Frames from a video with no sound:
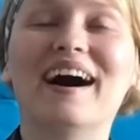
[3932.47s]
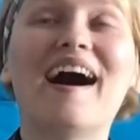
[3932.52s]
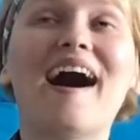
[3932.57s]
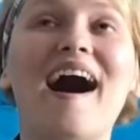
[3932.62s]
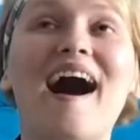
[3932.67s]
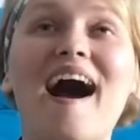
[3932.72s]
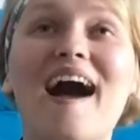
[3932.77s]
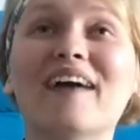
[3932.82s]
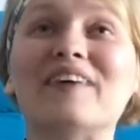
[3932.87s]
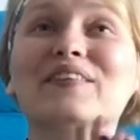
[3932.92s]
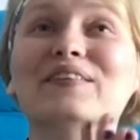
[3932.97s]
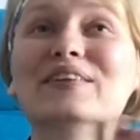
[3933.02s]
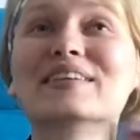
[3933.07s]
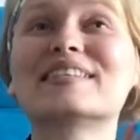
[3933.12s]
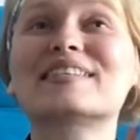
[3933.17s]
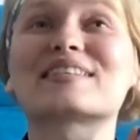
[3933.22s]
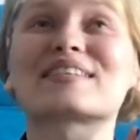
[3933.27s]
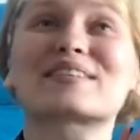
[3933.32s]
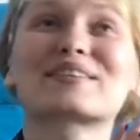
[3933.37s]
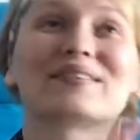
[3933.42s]
I
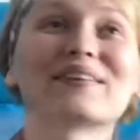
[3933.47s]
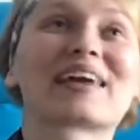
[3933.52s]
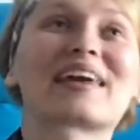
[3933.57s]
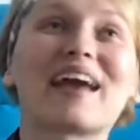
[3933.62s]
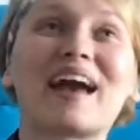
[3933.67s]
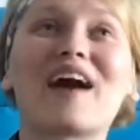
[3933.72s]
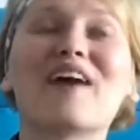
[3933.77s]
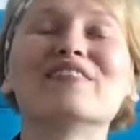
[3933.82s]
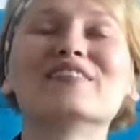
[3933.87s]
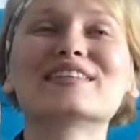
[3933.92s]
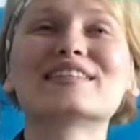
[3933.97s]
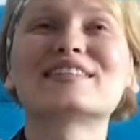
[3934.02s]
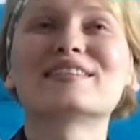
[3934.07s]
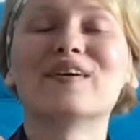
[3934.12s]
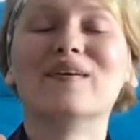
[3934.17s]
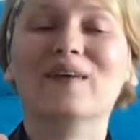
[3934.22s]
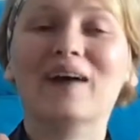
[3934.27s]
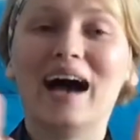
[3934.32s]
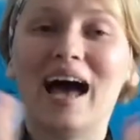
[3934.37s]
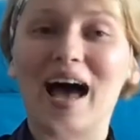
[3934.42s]
was screaming. I was
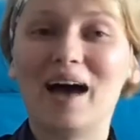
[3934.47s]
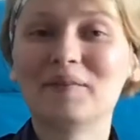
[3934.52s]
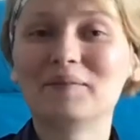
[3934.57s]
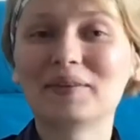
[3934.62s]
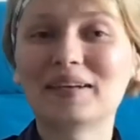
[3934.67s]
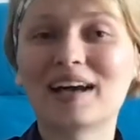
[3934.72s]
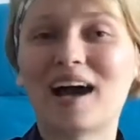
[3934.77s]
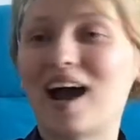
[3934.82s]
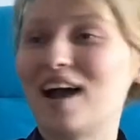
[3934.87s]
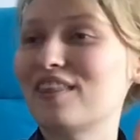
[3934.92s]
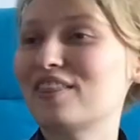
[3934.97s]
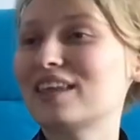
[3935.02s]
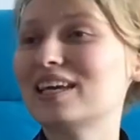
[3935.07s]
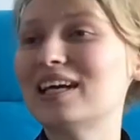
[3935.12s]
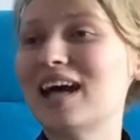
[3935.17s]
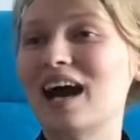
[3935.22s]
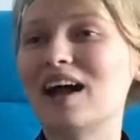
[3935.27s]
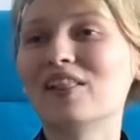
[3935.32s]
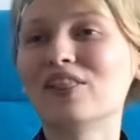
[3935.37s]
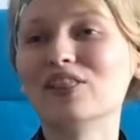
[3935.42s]
so happy. I think
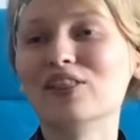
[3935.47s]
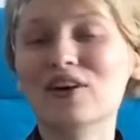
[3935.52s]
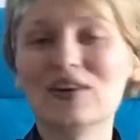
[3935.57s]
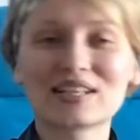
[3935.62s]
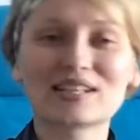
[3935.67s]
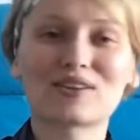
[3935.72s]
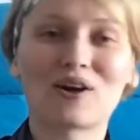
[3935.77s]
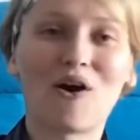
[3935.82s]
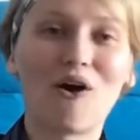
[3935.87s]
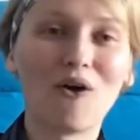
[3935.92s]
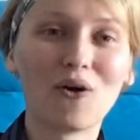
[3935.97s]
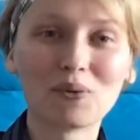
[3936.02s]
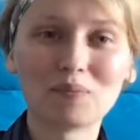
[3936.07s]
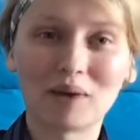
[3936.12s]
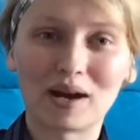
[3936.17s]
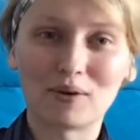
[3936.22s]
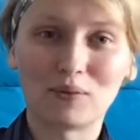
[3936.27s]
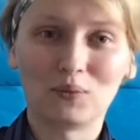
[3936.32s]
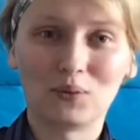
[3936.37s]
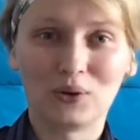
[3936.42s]
I lost all
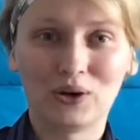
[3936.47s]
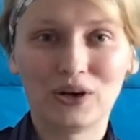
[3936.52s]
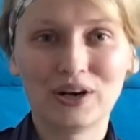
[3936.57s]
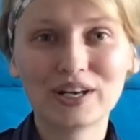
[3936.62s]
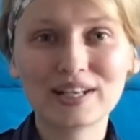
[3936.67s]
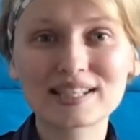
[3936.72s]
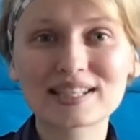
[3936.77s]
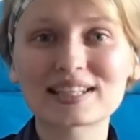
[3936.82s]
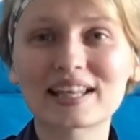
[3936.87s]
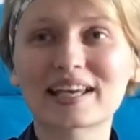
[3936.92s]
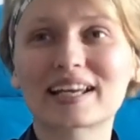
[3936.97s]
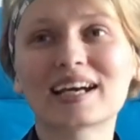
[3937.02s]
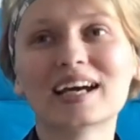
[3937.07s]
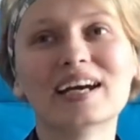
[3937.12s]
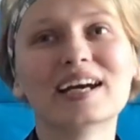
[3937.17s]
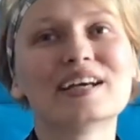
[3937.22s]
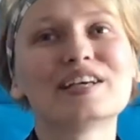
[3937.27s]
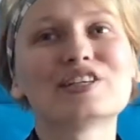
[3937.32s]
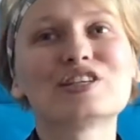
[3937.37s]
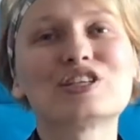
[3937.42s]
my words. Like
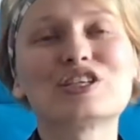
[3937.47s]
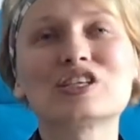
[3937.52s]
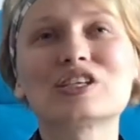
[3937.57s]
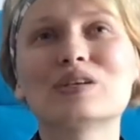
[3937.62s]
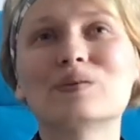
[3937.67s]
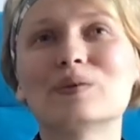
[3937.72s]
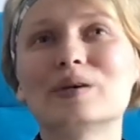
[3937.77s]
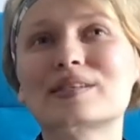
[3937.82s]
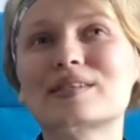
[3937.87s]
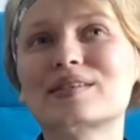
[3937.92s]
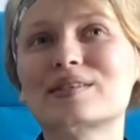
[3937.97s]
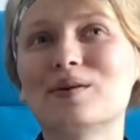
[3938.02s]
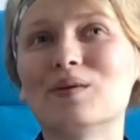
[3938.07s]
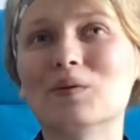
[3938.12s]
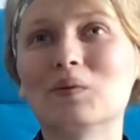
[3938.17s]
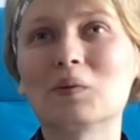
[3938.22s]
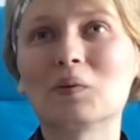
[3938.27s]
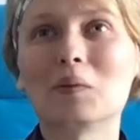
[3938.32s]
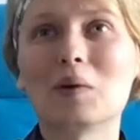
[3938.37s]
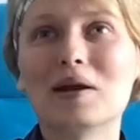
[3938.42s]
she was so
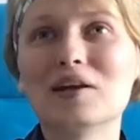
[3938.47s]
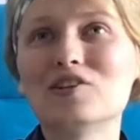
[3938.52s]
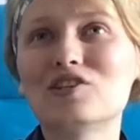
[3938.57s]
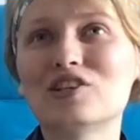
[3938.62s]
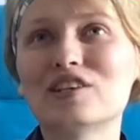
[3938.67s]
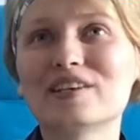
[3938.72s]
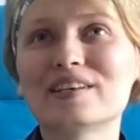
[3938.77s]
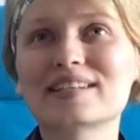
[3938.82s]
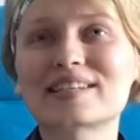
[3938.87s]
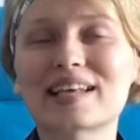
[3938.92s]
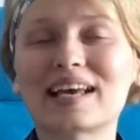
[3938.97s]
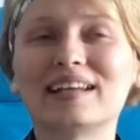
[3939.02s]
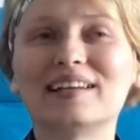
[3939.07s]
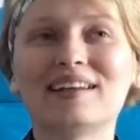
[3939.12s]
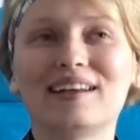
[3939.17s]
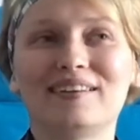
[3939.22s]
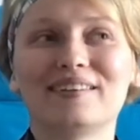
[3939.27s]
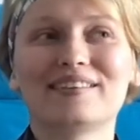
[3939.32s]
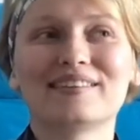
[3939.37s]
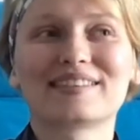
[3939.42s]
gracious and
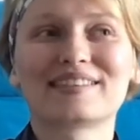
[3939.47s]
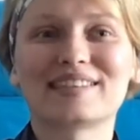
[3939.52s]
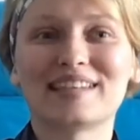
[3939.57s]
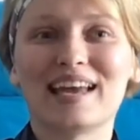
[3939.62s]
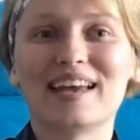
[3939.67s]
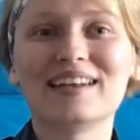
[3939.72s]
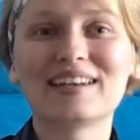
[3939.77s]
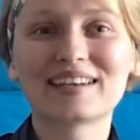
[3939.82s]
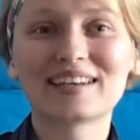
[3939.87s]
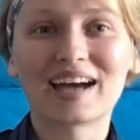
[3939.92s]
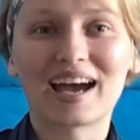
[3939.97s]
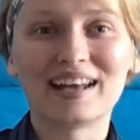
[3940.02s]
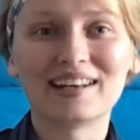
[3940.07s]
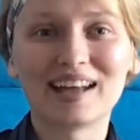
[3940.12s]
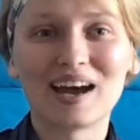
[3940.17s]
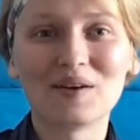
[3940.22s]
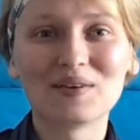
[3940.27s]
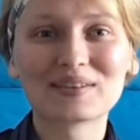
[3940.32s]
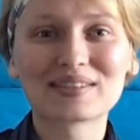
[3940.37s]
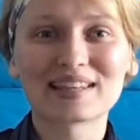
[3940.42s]
understanding, and
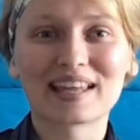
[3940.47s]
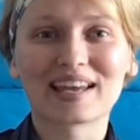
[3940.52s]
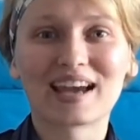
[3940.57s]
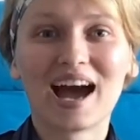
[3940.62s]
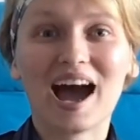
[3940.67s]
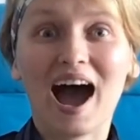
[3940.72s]
I was like,